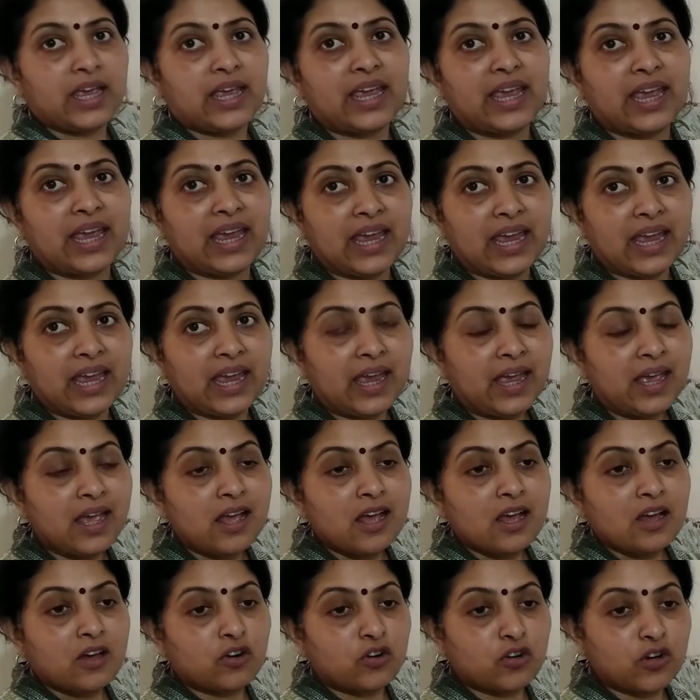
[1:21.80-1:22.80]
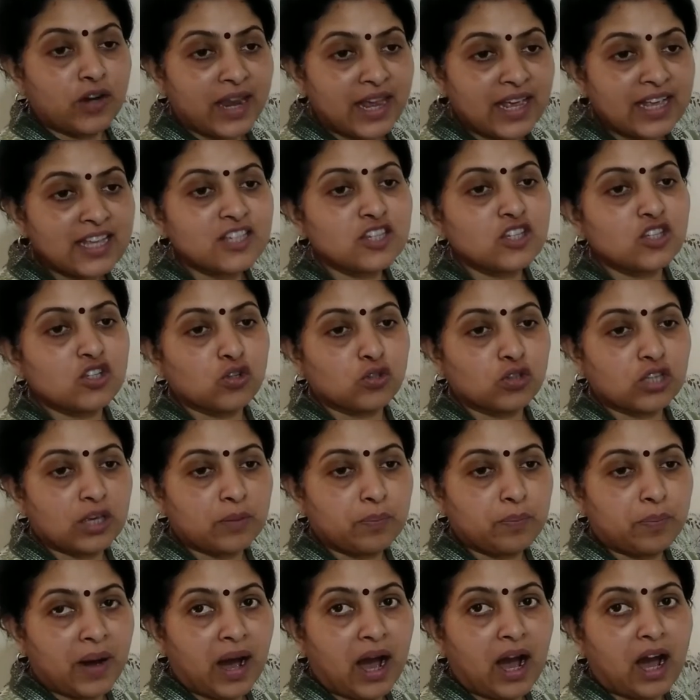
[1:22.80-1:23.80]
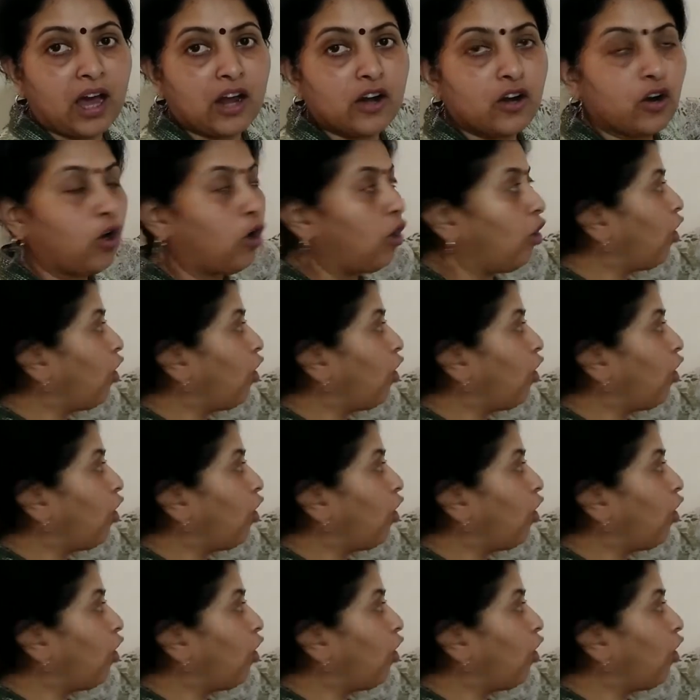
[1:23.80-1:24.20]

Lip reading: A raised to the power